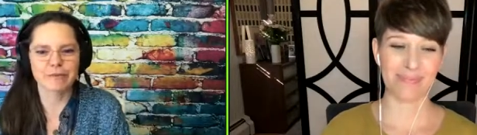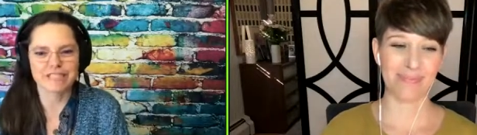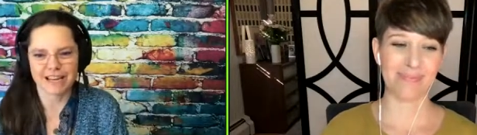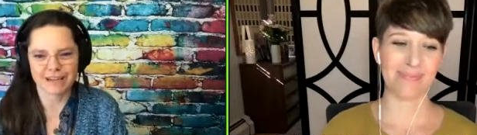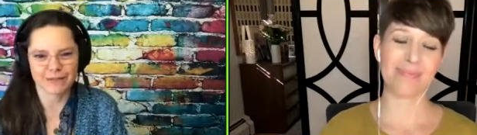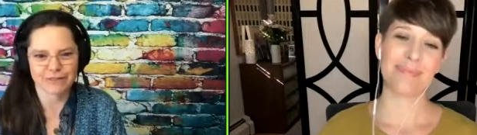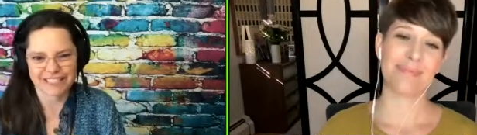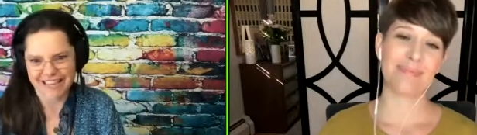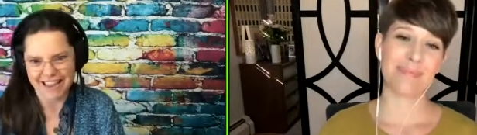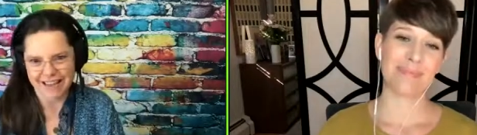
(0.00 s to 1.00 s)
Speaker 1: from Tech
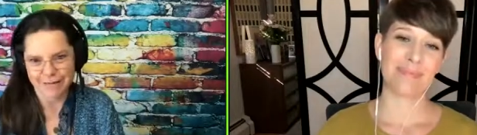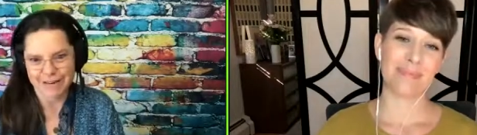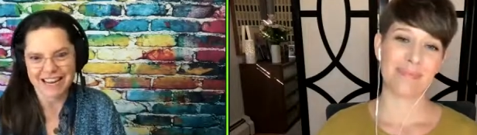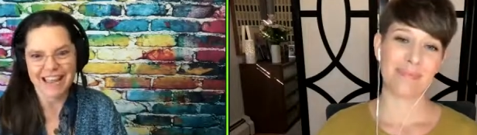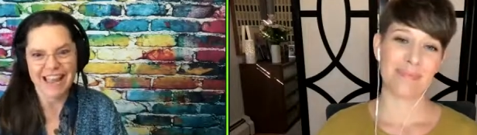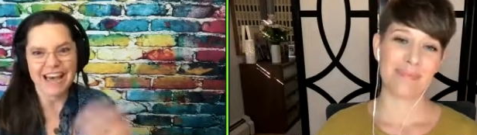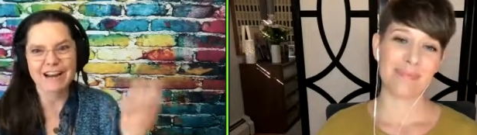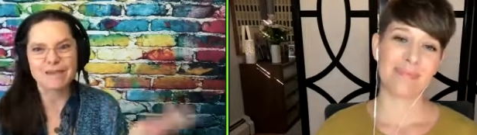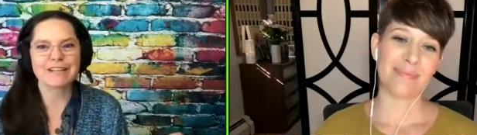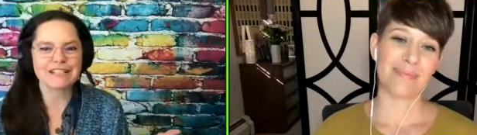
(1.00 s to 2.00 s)
Host Academy, and
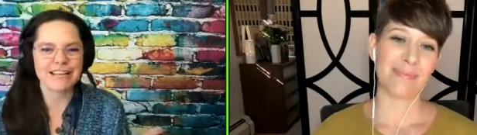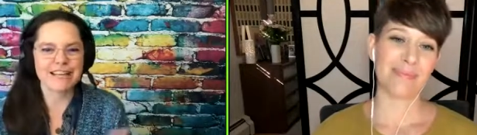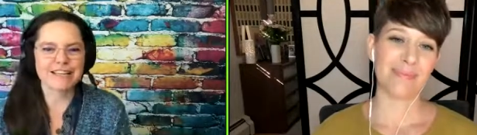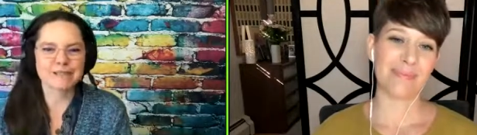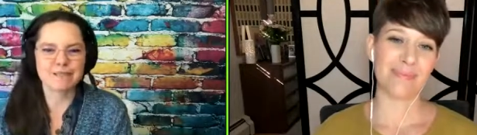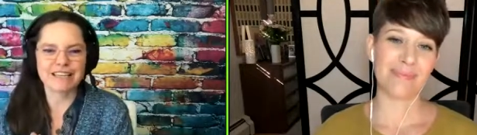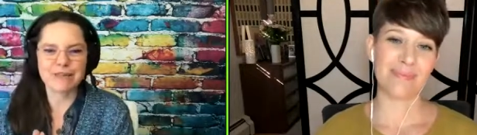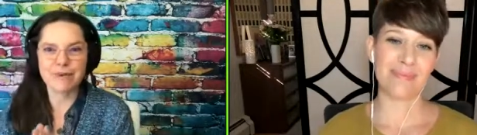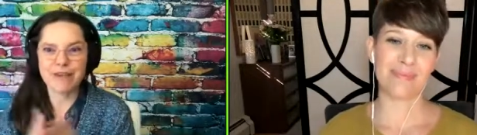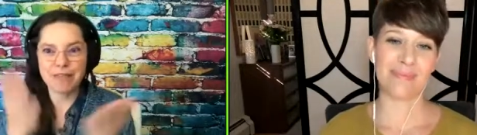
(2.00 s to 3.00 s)
I'm here today
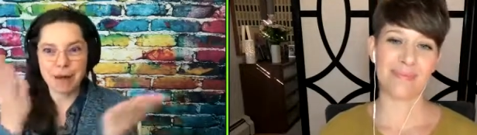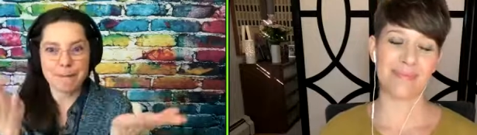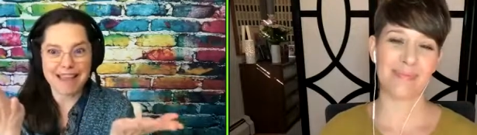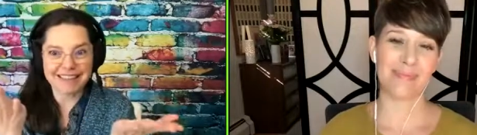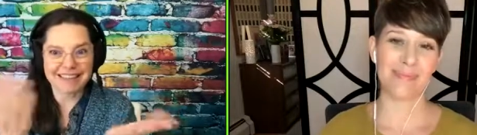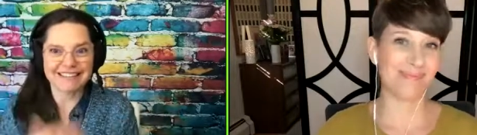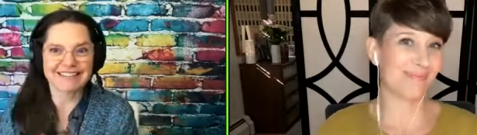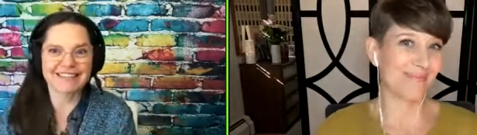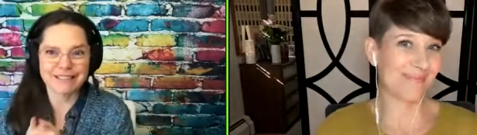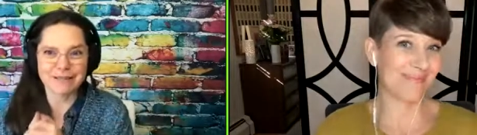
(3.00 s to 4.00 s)
speaking with Amanda.
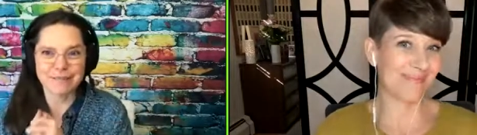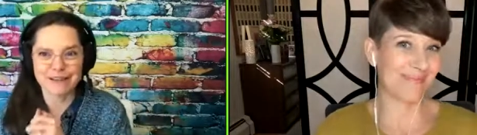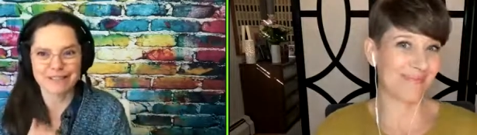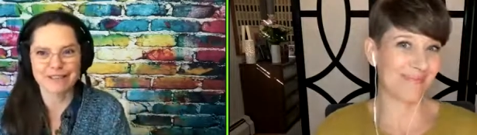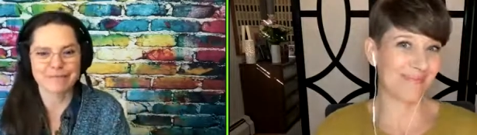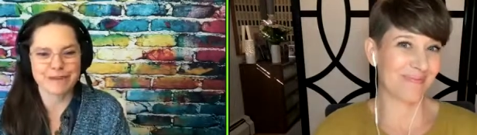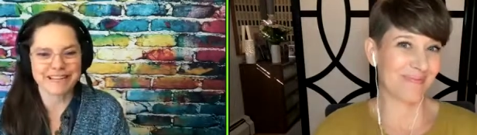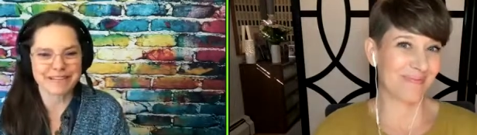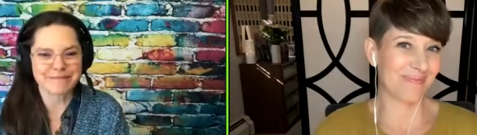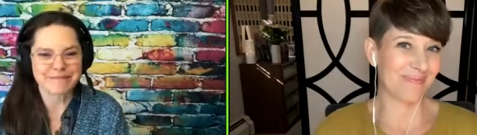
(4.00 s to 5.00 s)
Tell us about yourself,
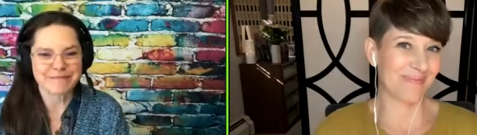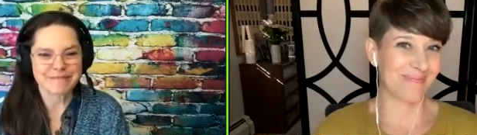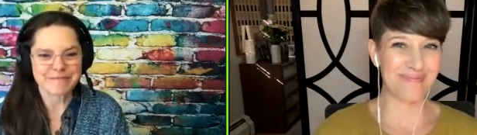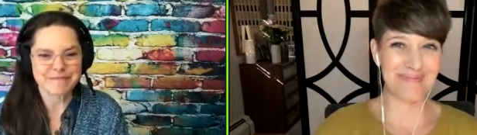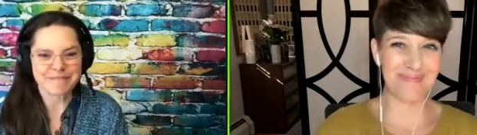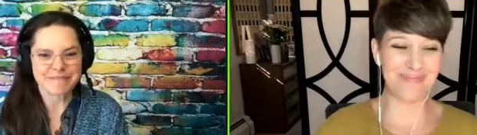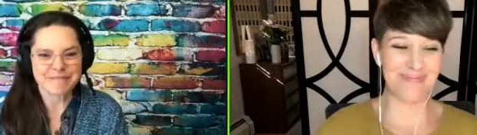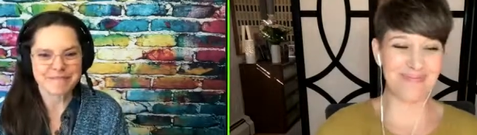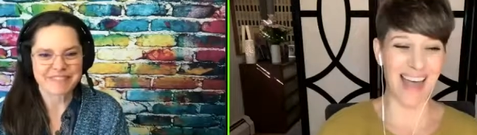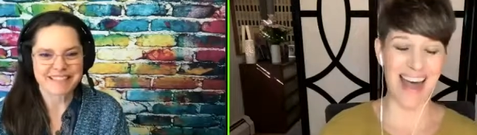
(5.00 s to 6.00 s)
Amanda.
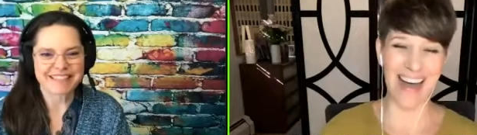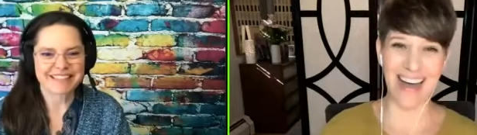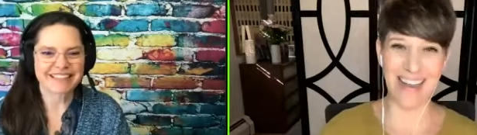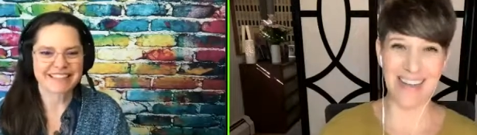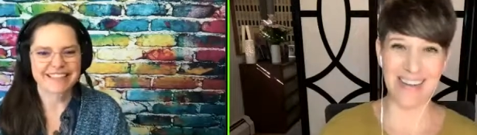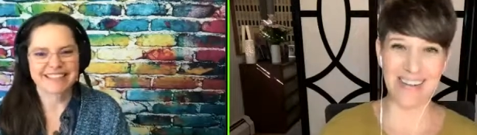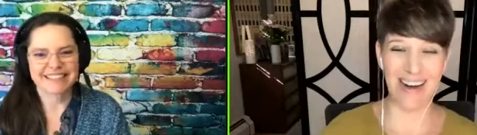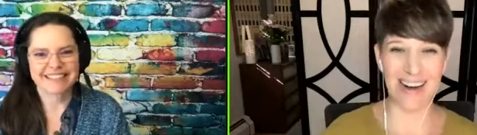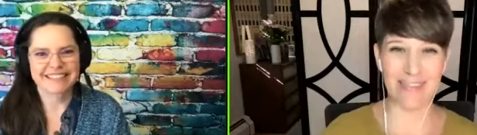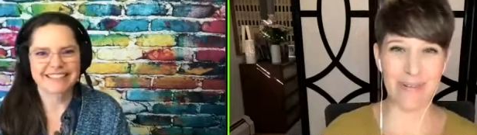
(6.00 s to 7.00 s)
Speaker 2: Hi, Heather.
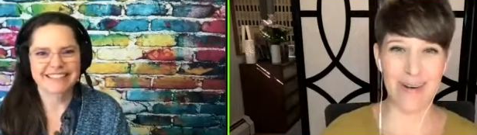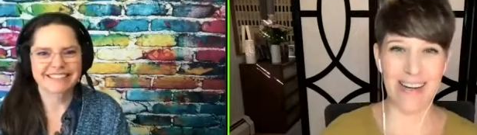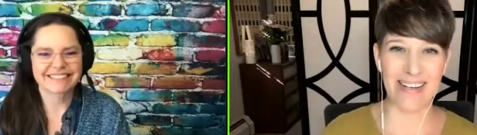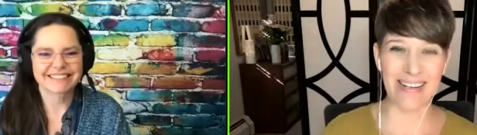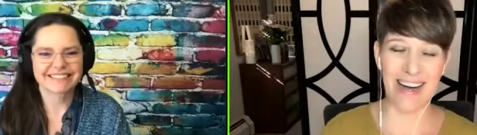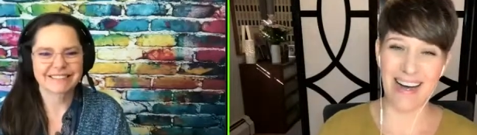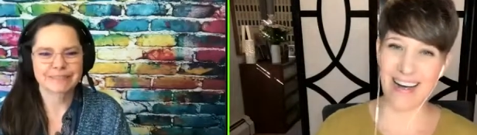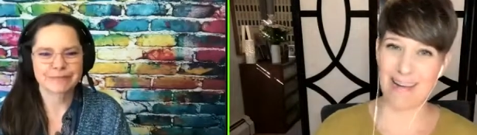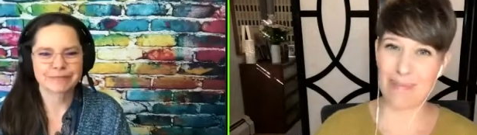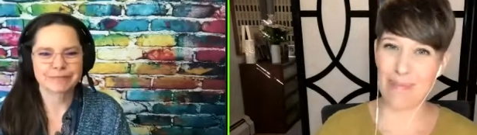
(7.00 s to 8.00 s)
Hi, everyone.
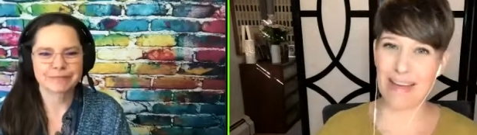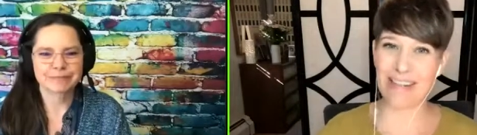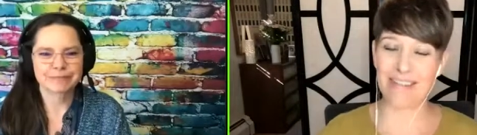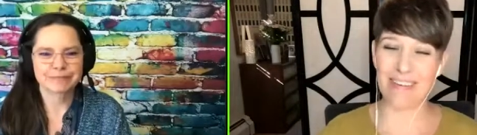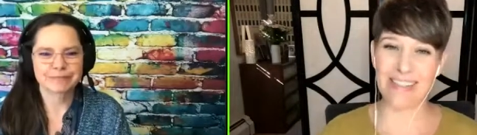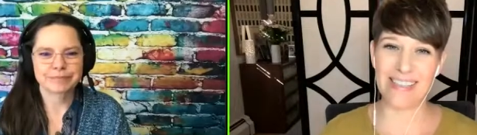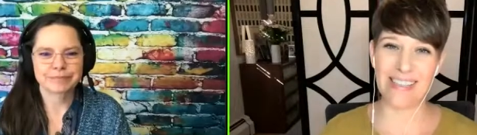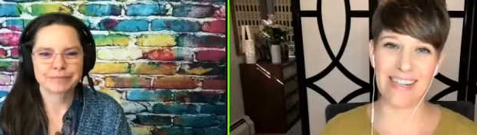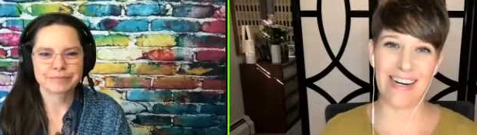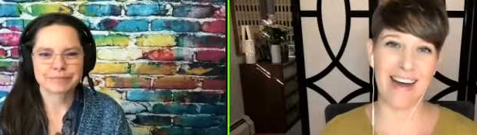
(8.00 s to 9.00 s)
I'm Amanda
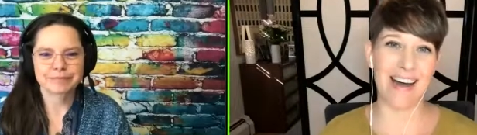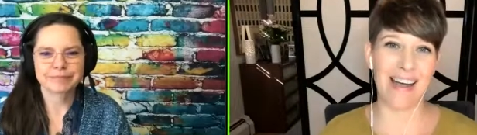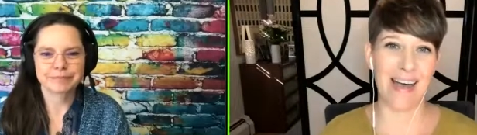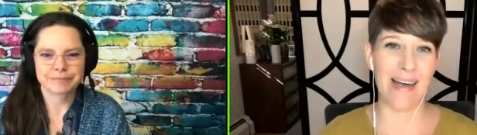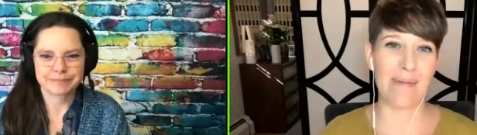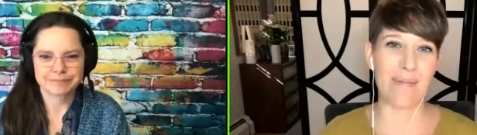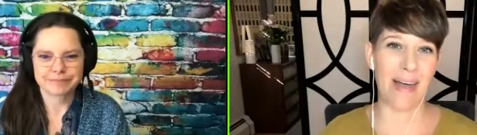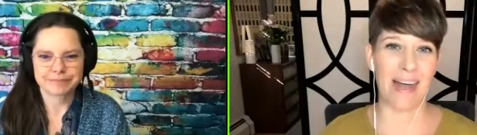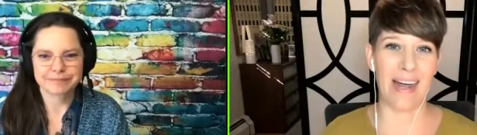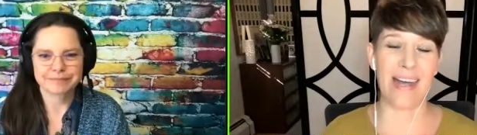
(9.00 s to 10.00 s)
Fenton, and I am
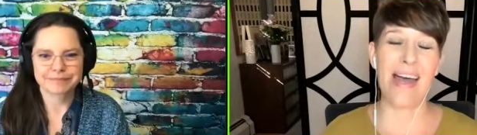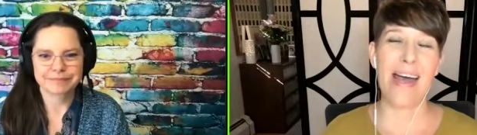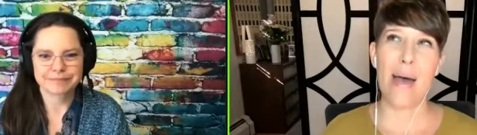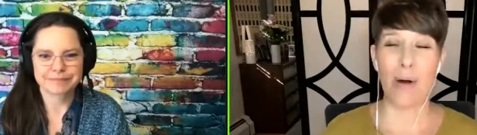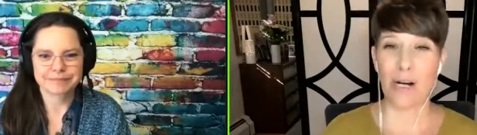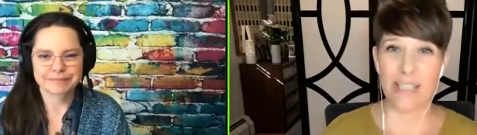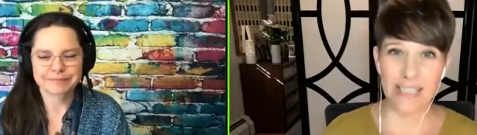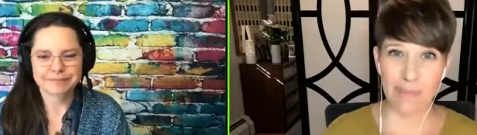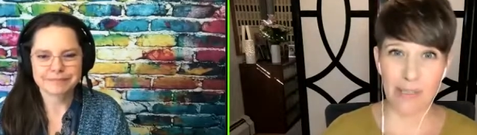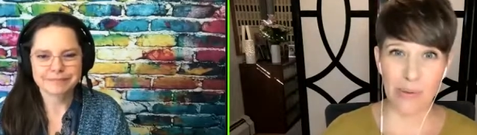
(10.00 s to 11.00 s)
a
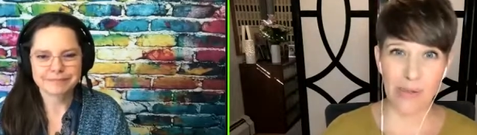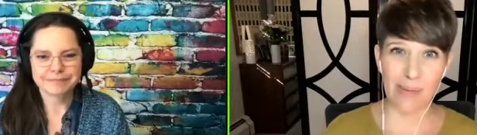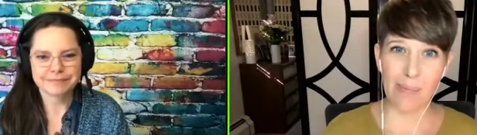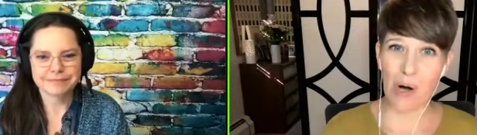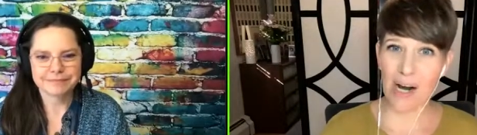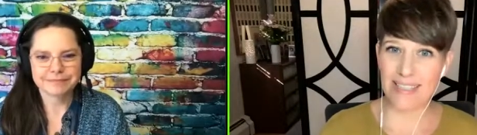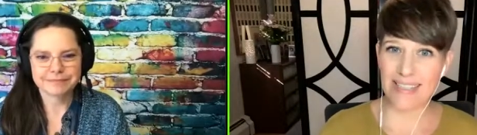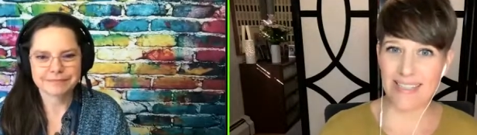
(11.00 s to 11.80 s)
participatory process